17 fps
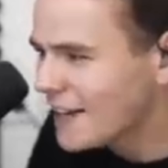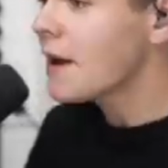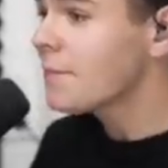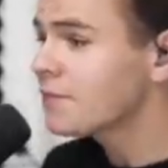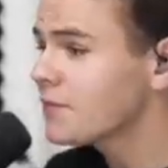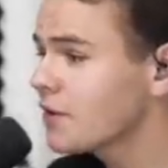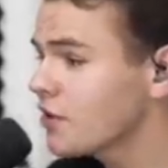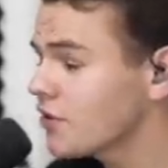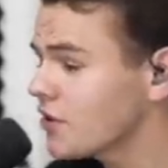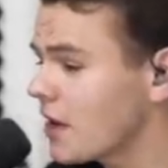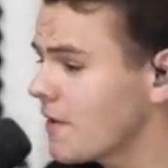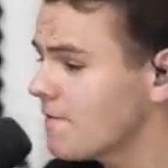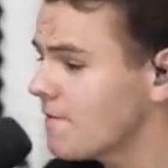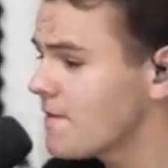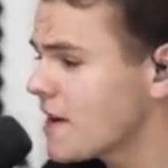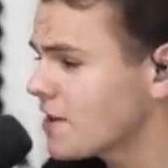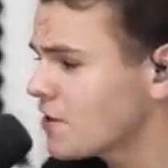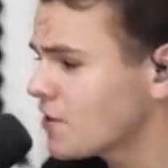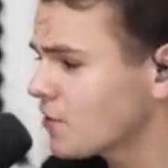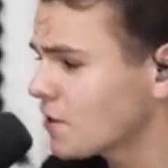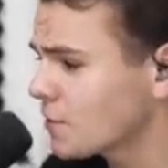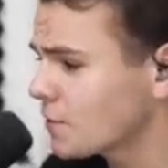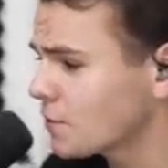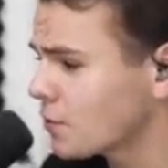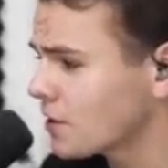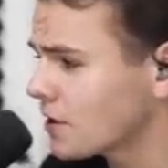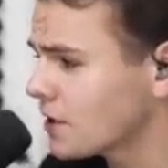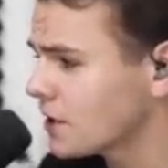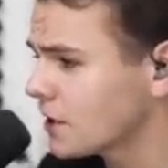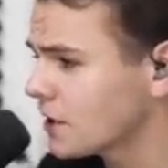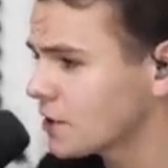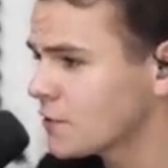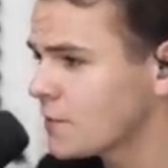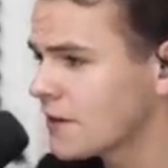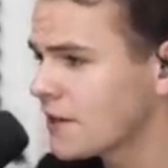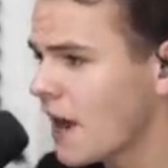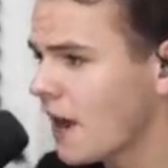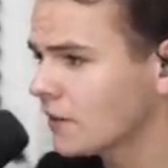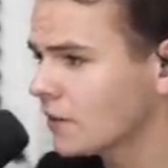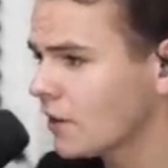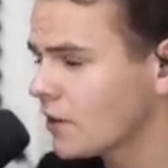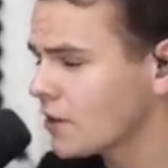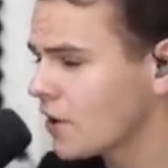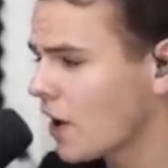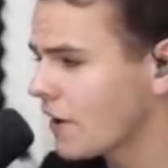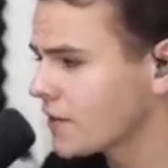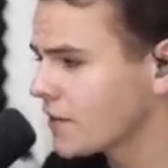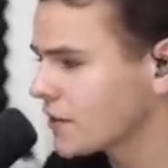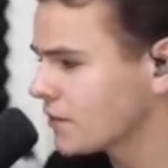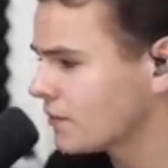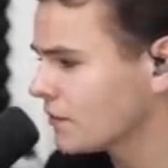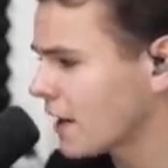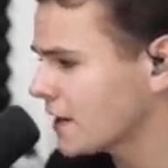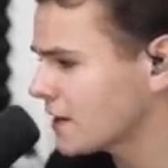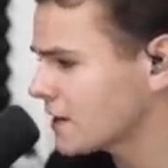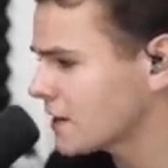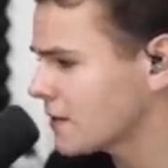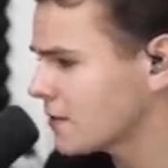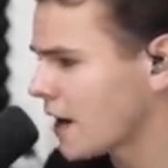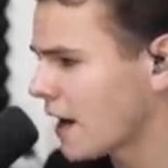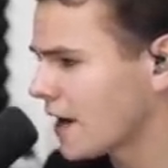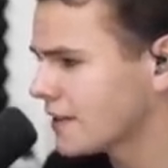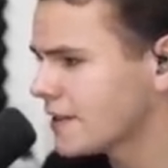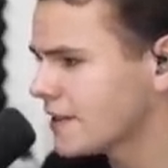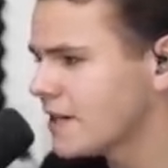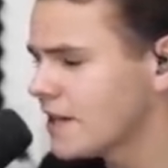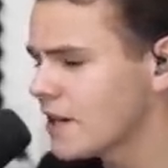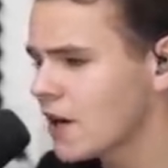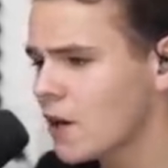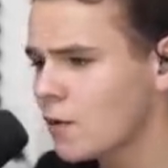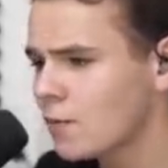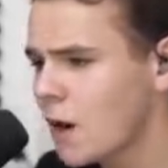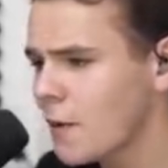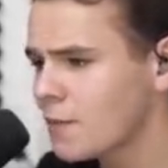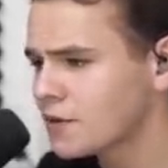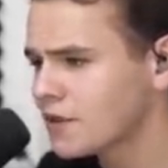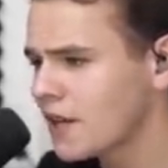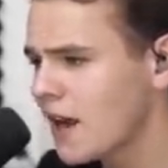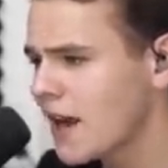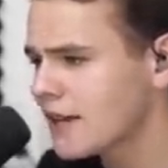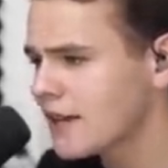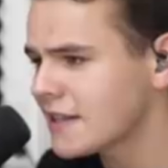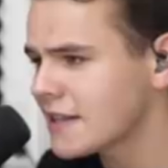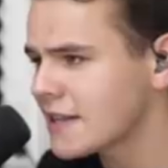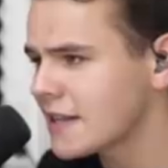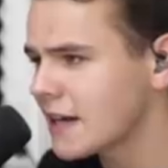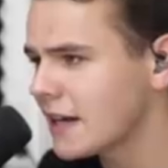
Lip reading: Yep, this is a fictional airport here to be downloaded on this flightsim.to website, and